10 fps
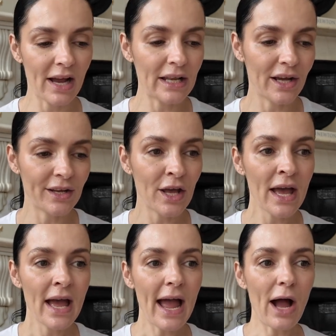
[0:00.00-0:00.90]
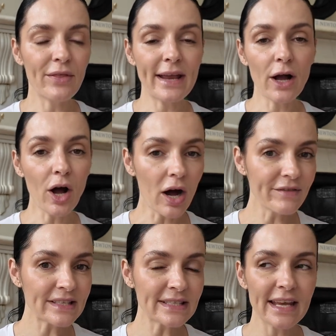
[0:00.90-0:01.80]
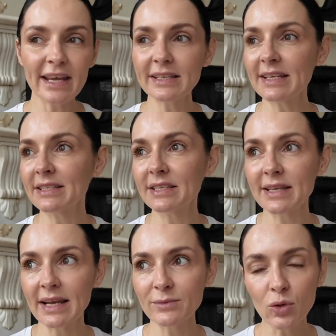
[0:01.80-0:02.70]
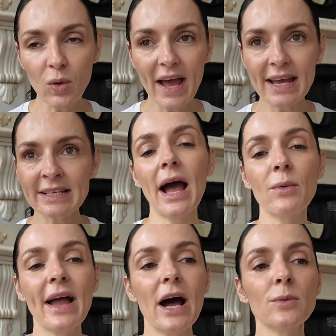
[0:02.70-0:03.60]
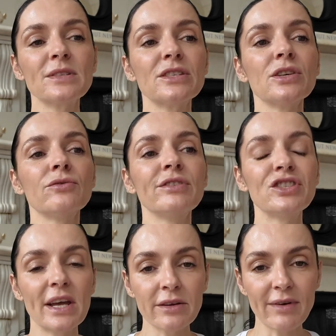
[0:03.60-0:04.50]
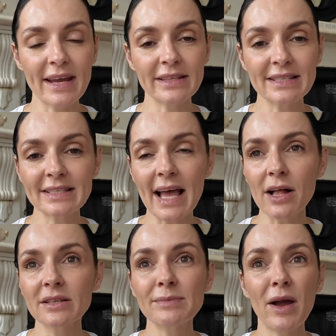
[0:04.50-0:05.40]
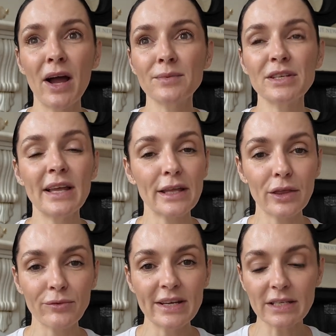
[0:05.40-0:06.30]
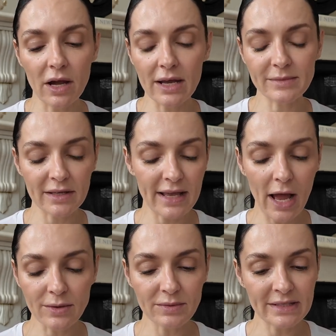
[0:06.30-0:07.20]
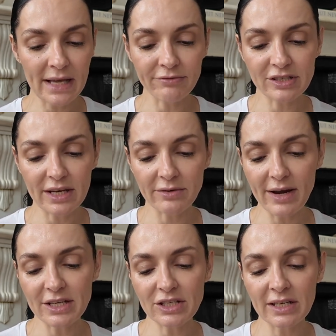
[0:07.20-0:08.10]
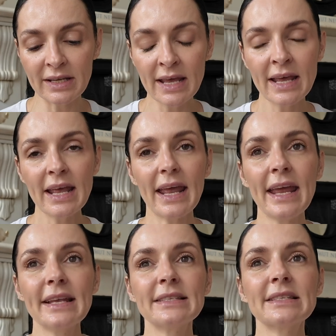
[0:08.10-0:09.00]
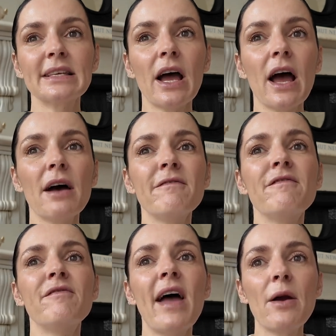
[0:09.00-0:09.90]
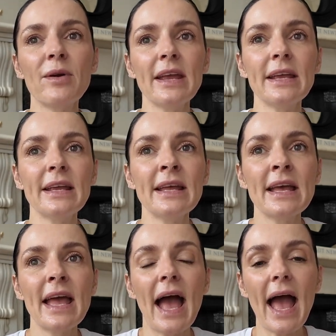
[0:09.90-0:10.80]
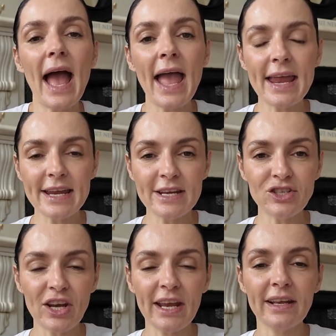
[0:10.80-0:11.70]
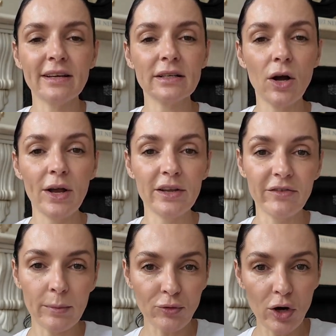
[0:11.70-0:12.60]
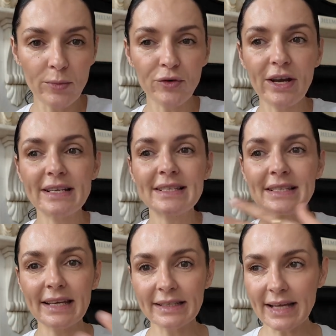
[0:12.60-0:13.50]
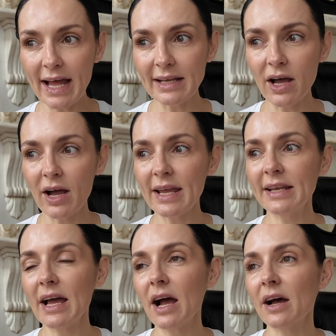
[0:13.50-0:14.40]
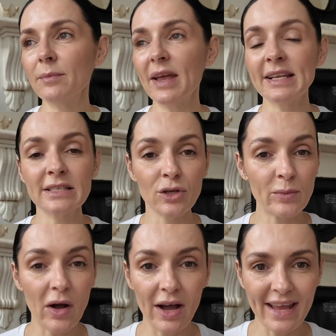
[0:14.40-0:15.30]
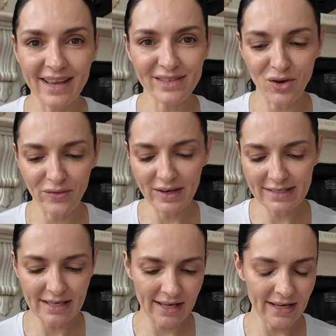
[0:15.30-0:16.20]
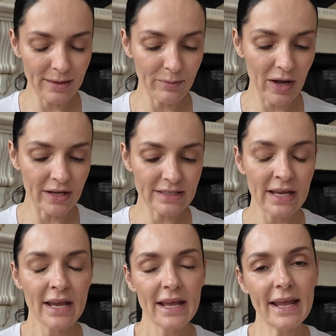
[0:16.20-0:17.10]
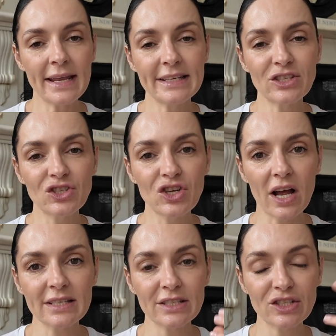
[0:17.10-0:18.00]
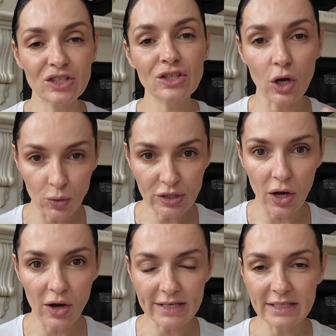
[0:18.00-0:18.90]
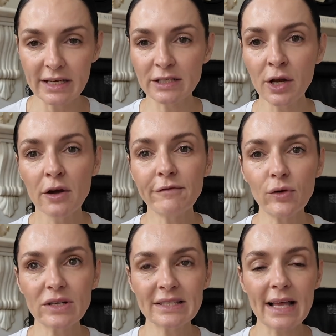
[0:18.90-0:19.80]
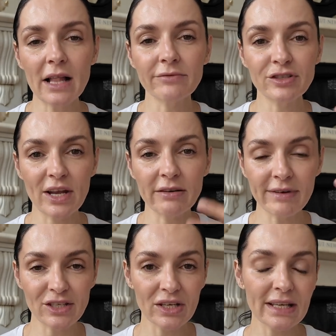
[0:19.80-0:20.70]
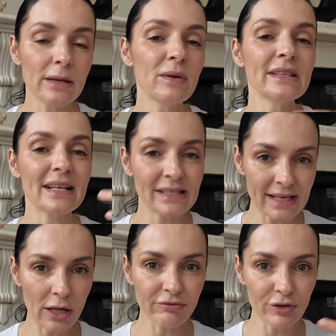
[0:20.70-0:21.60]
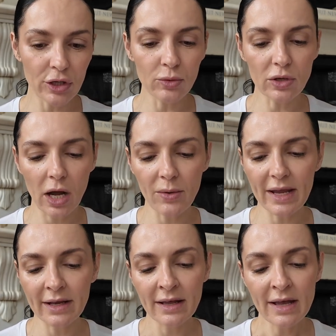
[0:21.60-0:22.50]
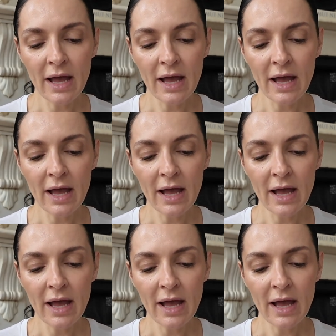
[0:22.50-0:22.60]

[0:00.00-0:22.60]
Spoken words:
I learned how they harvest it in sustainable ways, how it helps to regenerate the cells by up to like 3 times. So it helps with cell regeneration. It's a very aging kind of appropriate skincare line. It's super high end, obviously, but it is just so targeted for cell regeneration, keeping that cell renewal going.